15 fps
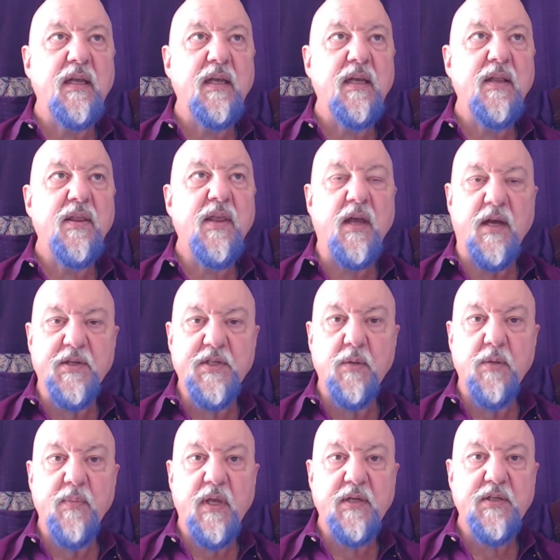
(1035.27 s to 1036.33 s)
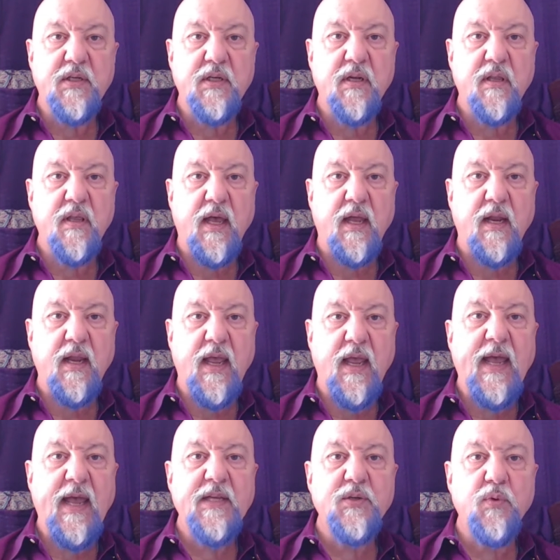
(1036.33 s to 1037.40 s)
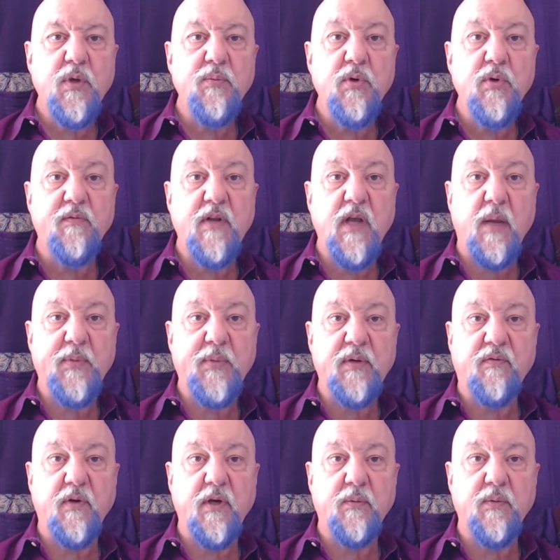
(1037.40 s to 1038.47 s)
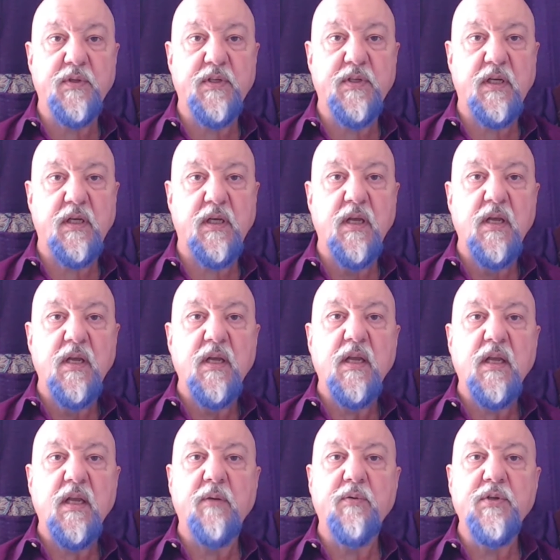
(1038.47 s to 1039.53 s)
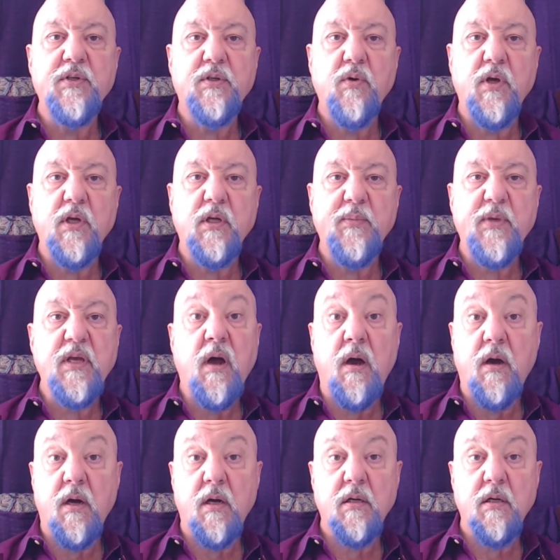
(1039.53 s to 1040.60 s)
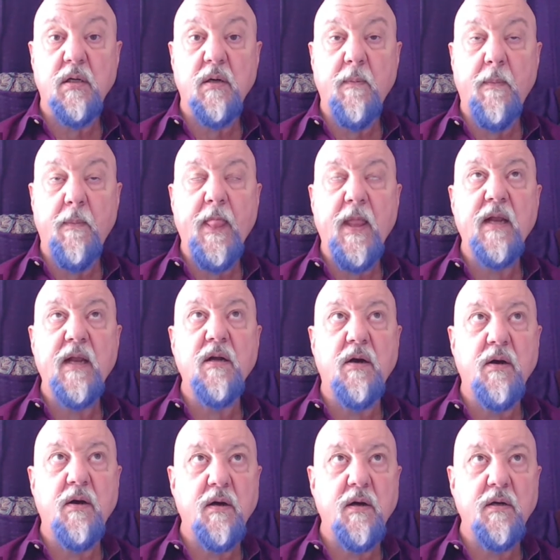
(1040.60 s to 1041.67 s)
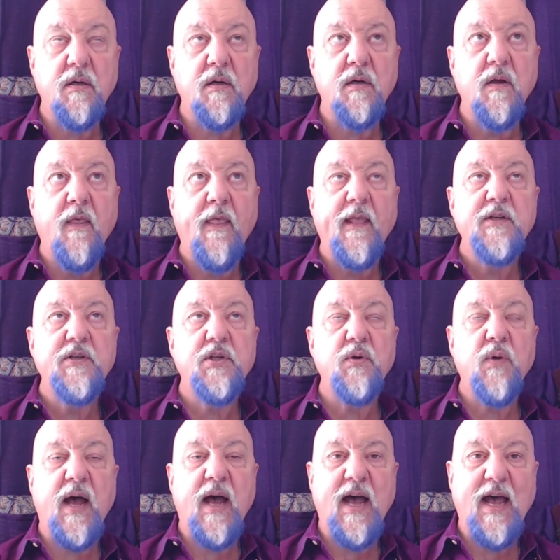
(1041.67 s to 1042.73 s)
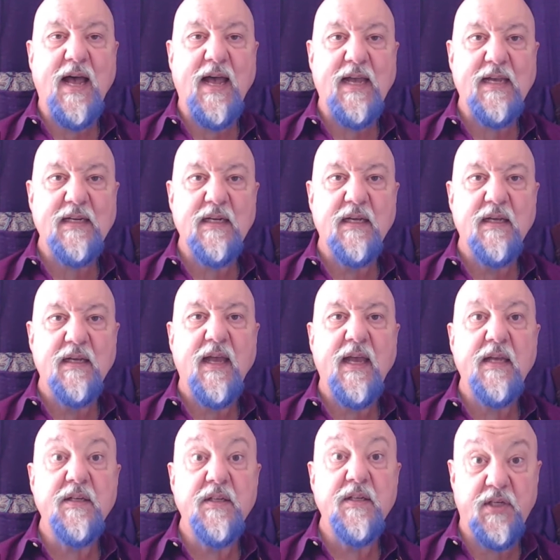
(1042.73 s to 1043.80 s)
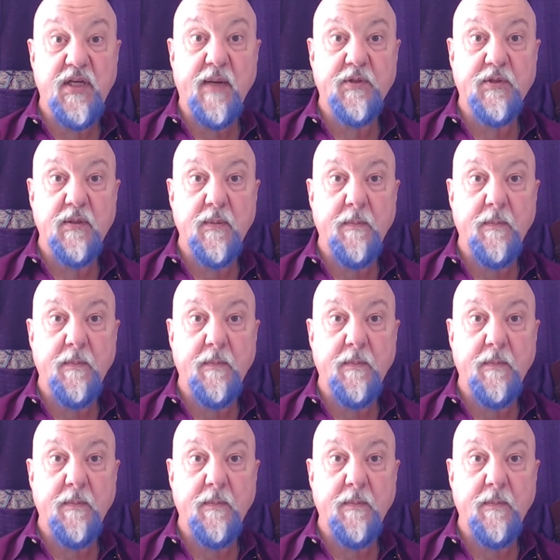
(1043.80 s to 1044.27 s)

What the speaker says: they also mentioned that as we moved up in frequency, it was going to be harder and harder to hide a deception.